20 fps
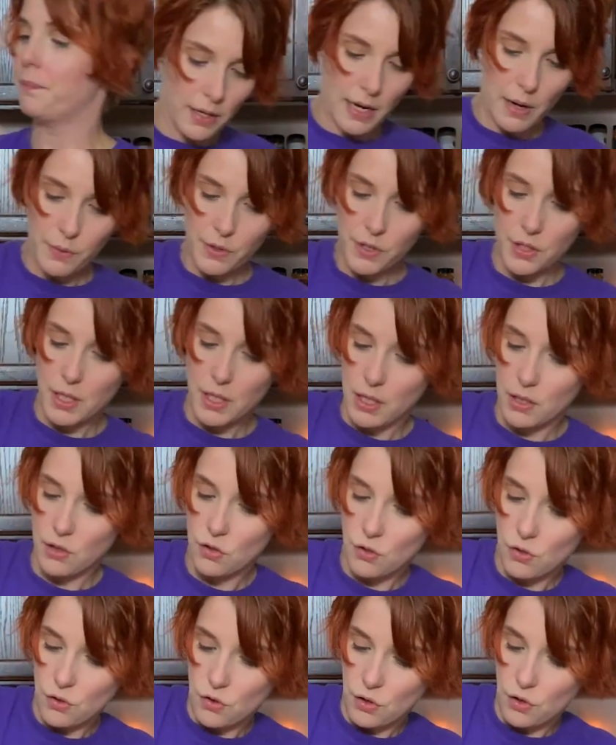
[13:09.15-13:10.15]
Now we're just gonna
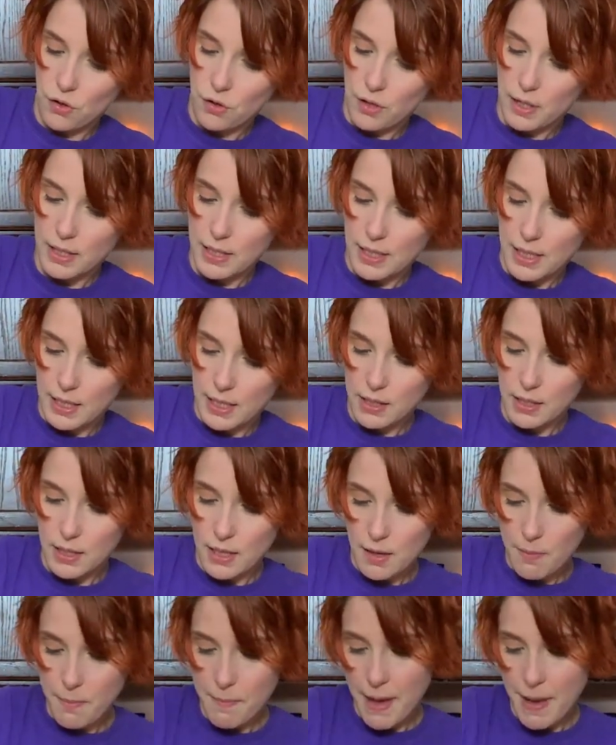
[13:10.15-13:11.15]
stir this into the
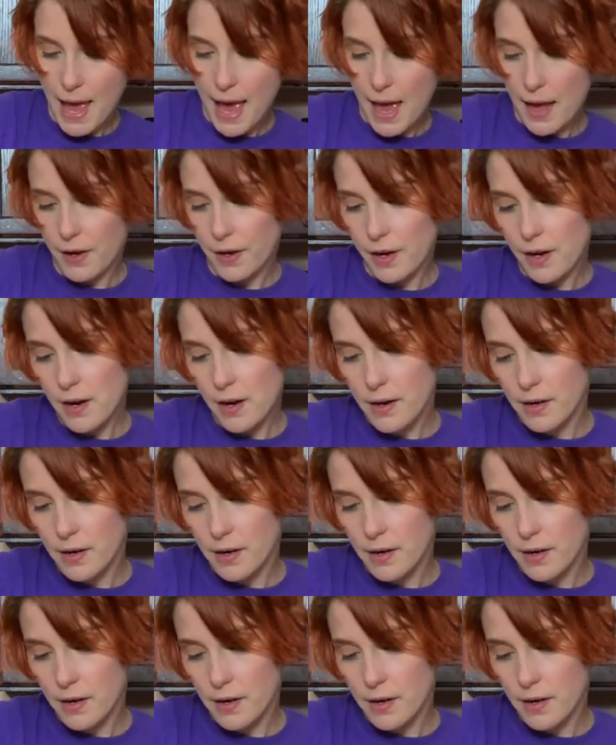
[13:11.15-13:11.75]
batter.